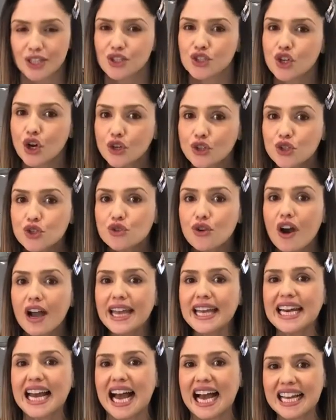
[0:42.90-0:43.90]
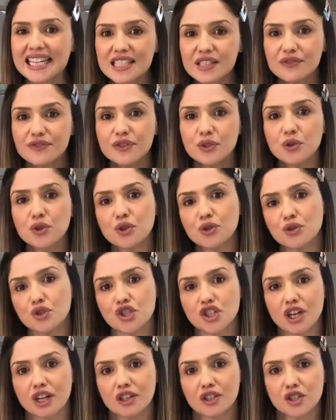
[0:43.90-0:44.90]
Don't try and underfill your
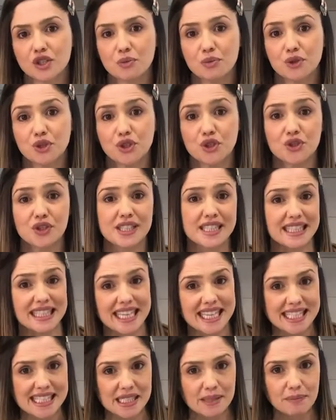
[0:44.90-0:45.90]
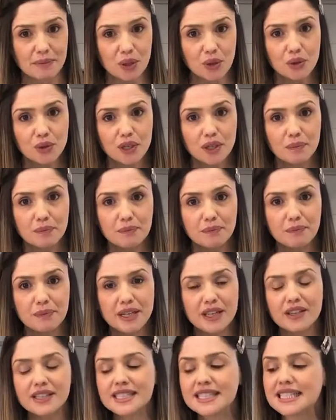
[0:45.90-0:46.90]
jug to produce less milk,
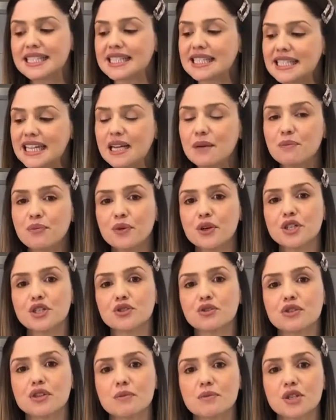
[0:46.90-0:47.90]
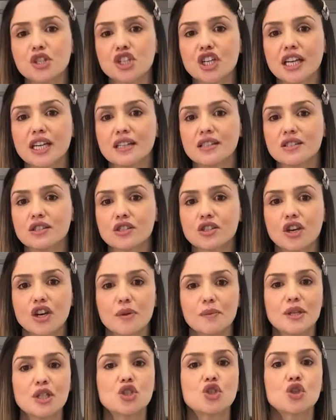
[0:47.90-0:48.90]
because the steam pressure on the machine is just
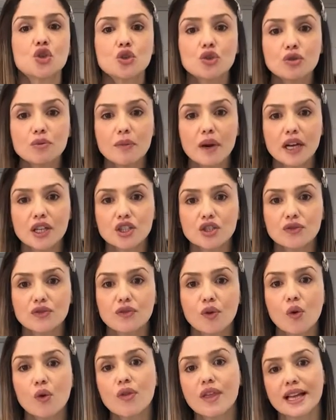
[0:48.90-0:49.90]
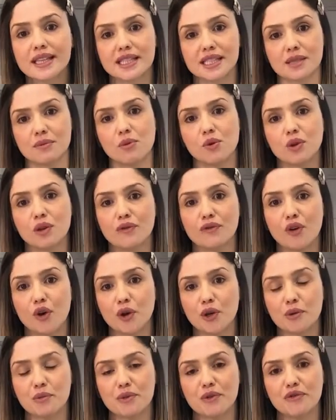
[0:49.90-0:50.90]
going to be too much for that smaller
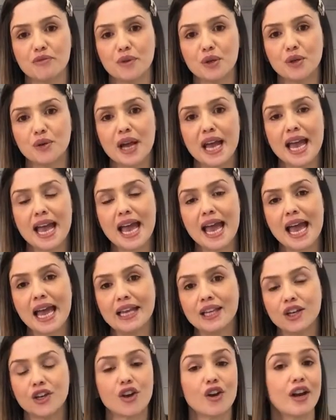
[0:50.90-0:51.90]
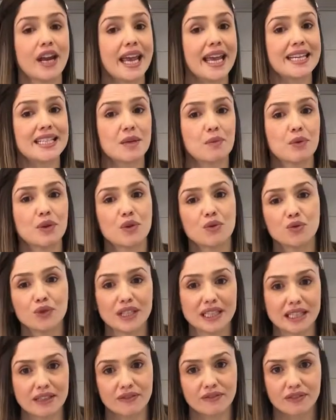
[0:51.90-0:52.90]
volume of milk, and you're going to end up with a
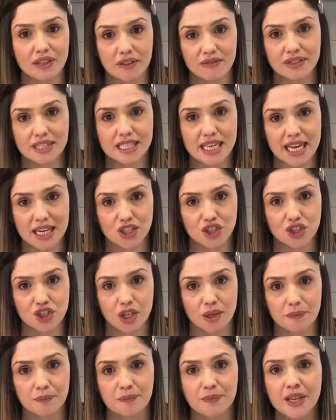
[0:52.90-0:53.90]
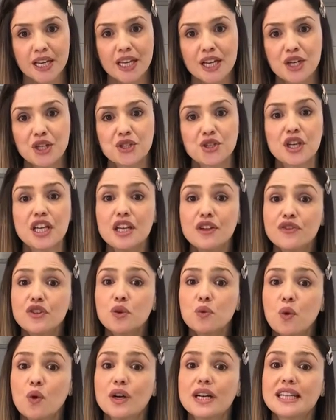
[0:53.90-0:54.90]
really fluffy texture. So if
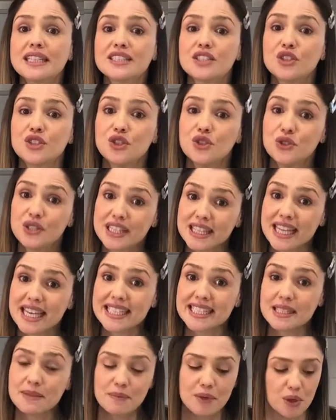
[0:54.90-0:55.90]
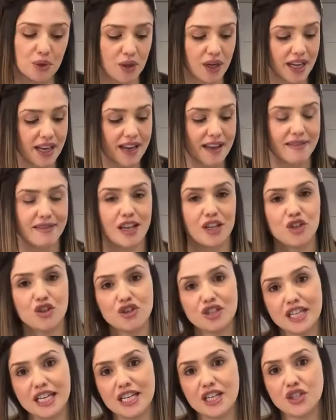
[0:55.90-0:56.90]
you want to use less milk, then
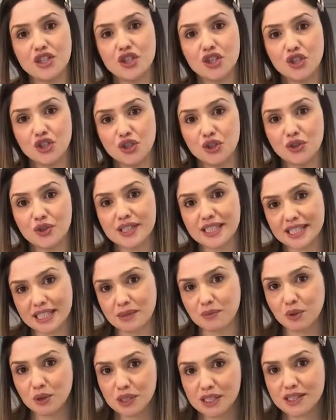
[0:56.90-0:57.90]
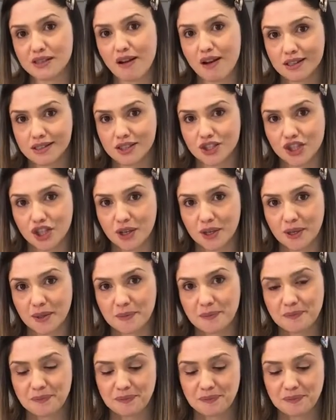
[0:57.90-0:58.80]
you need to use a smaller size jug.